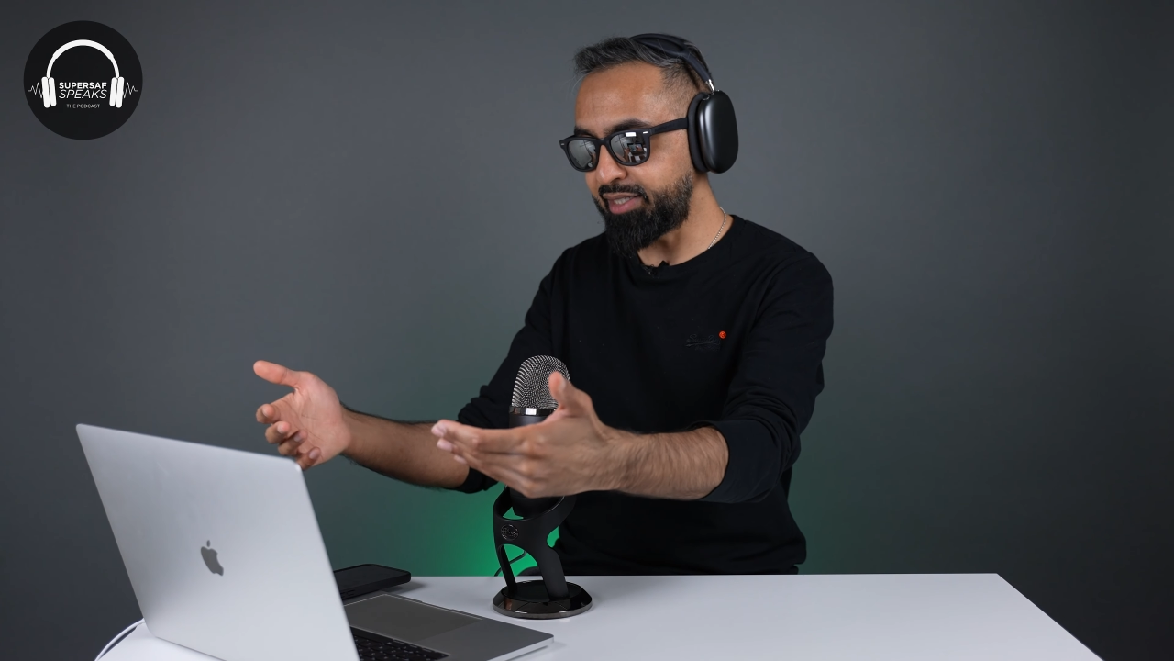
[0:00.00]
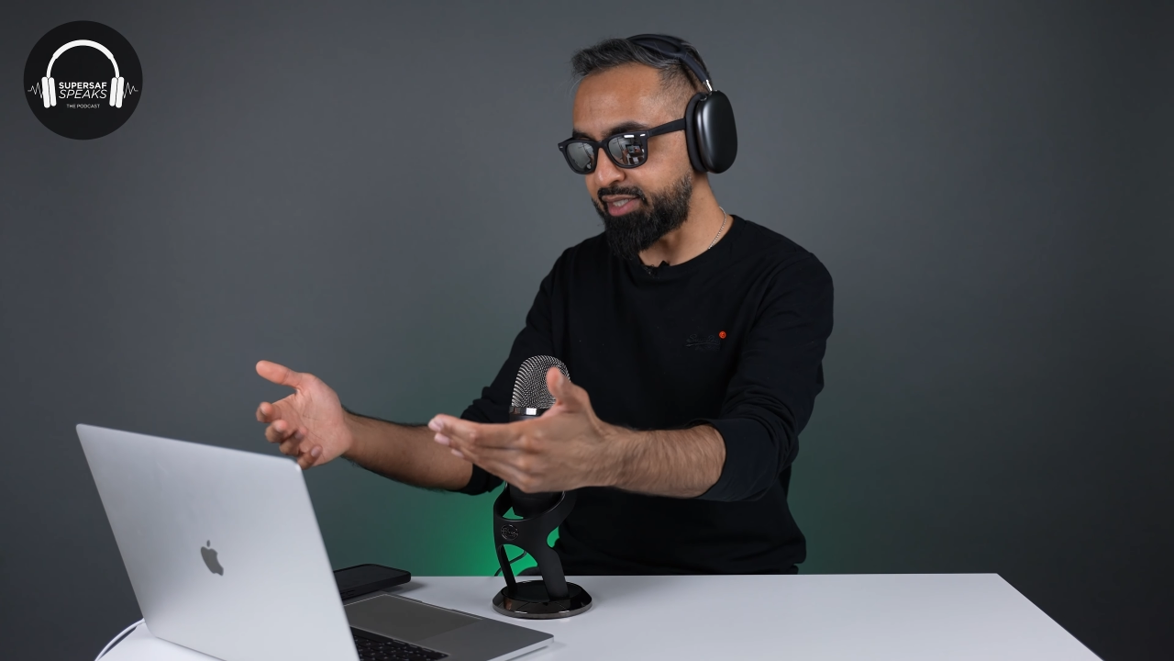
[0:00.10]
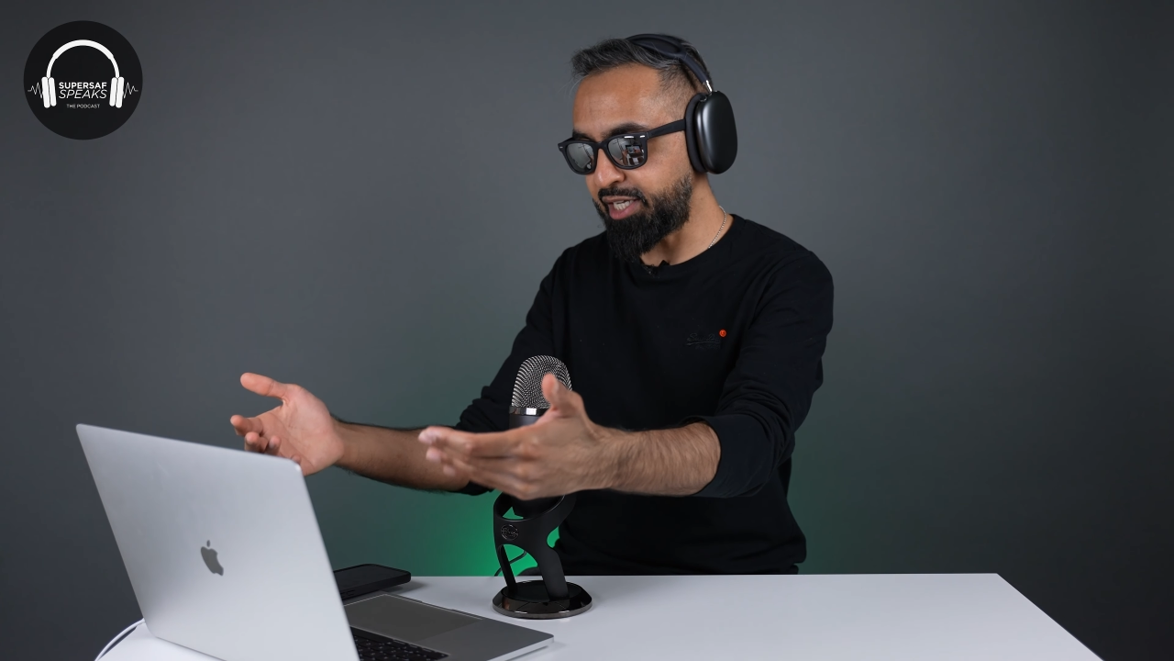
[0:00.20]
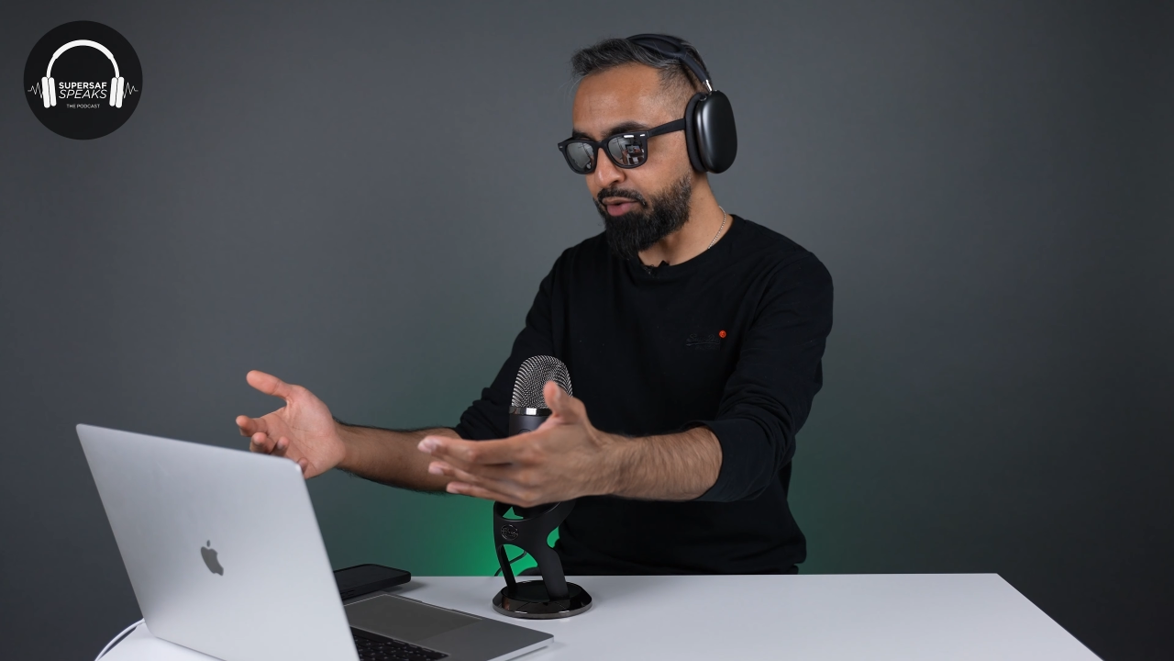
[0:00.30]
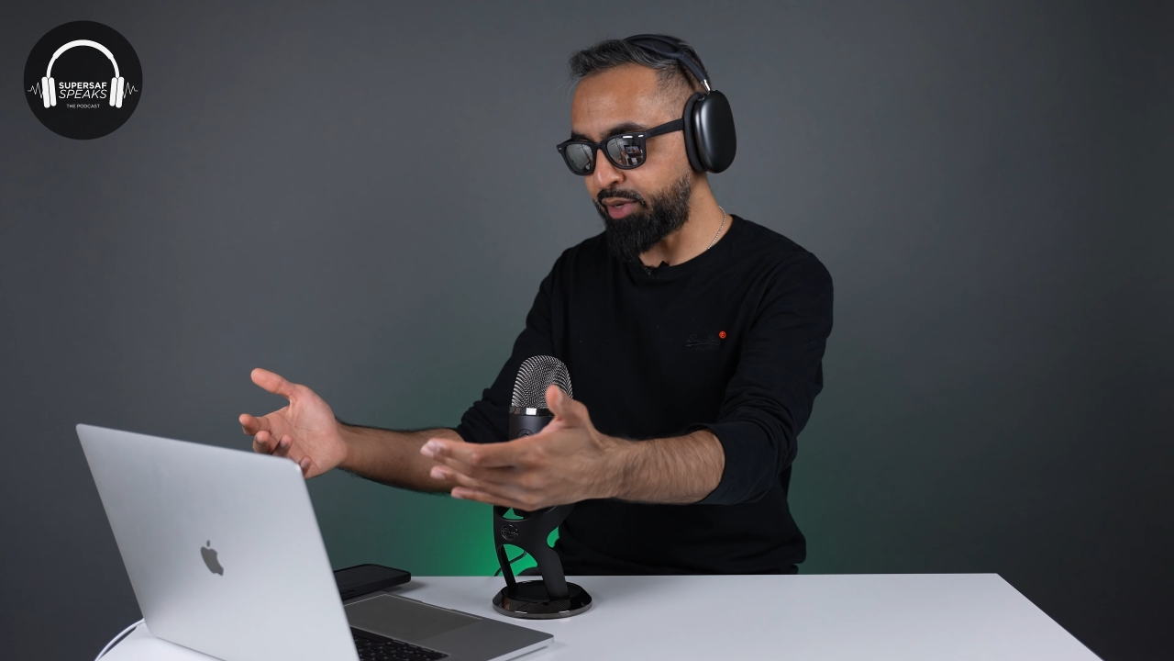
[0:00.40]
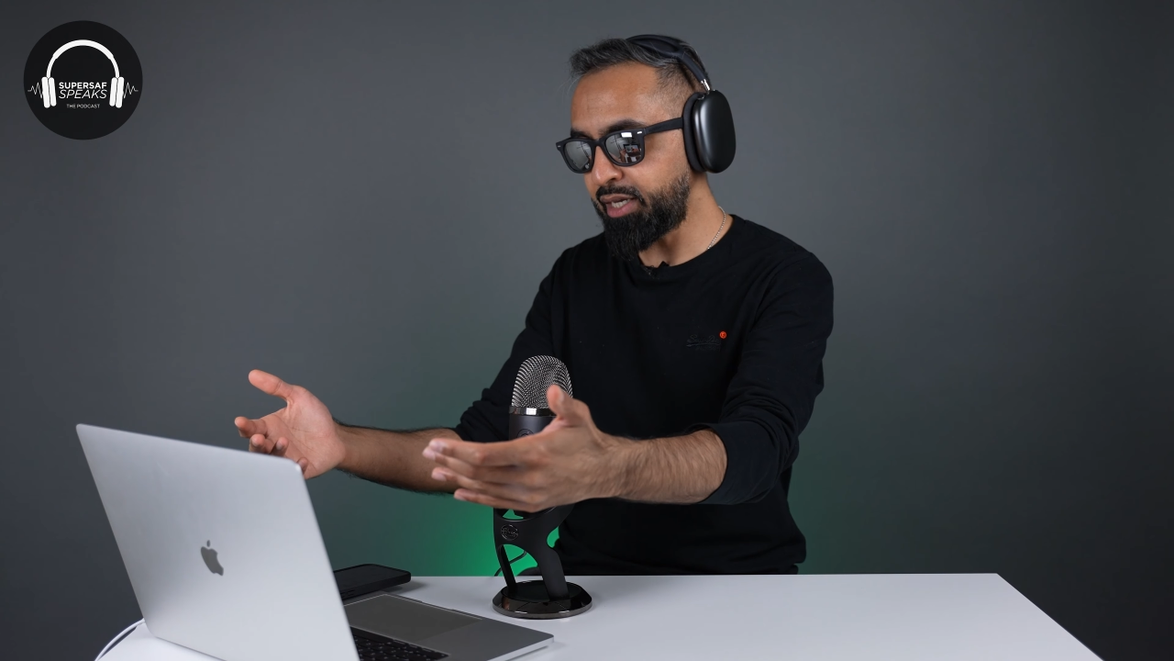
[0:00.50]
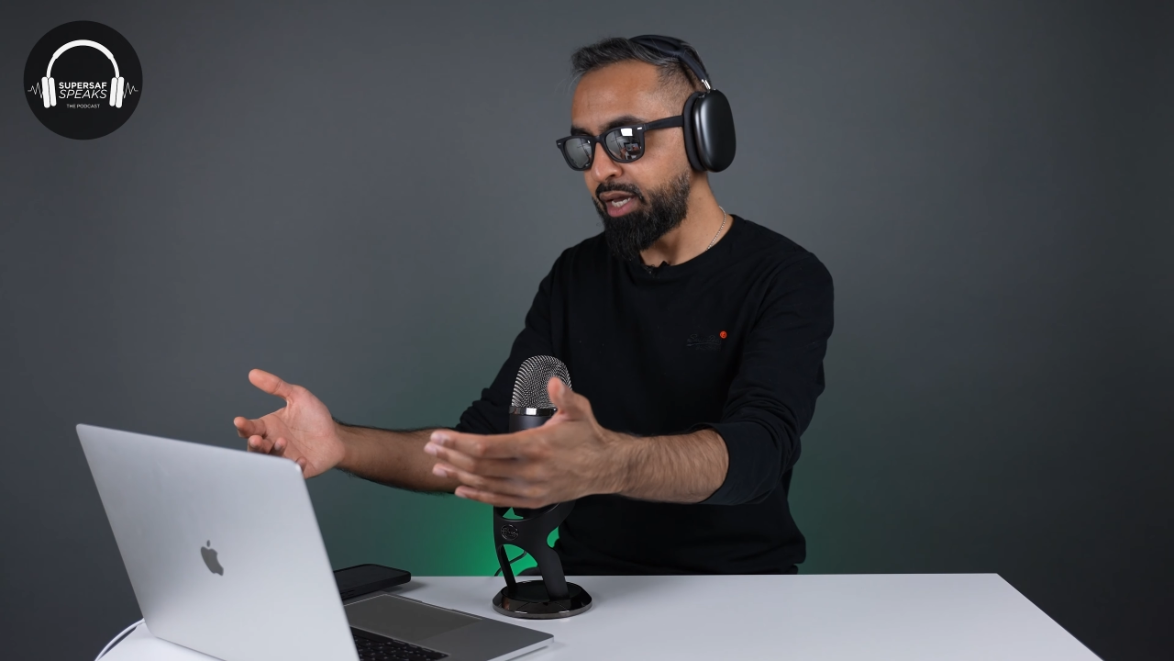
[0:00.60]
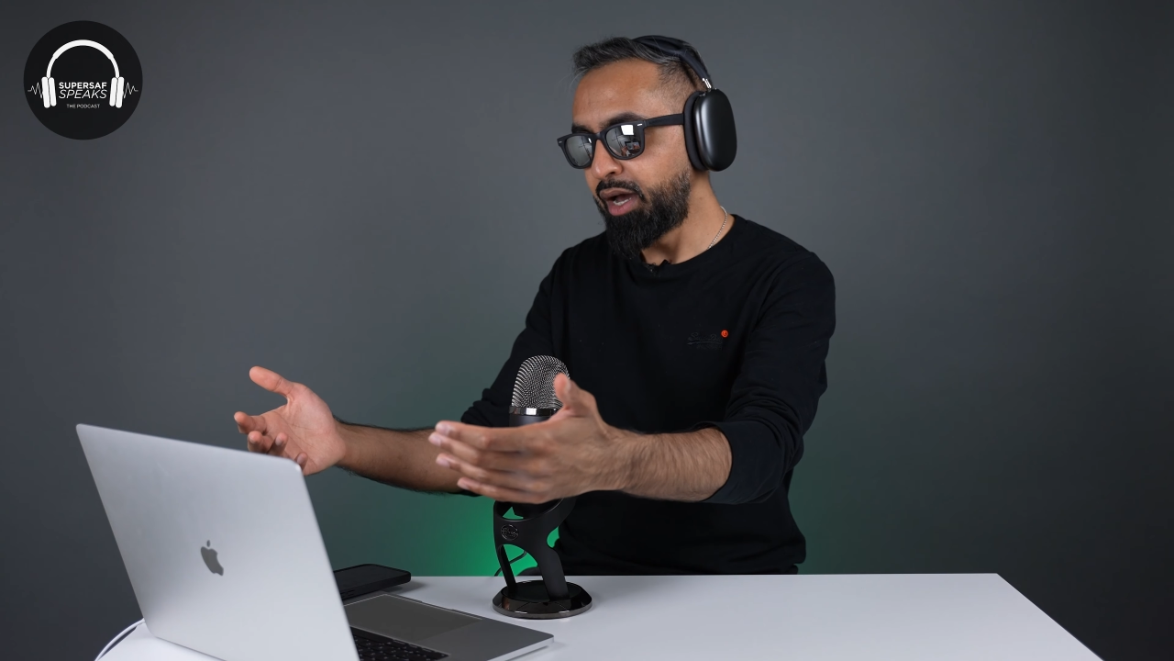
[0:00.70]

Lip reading: the steering.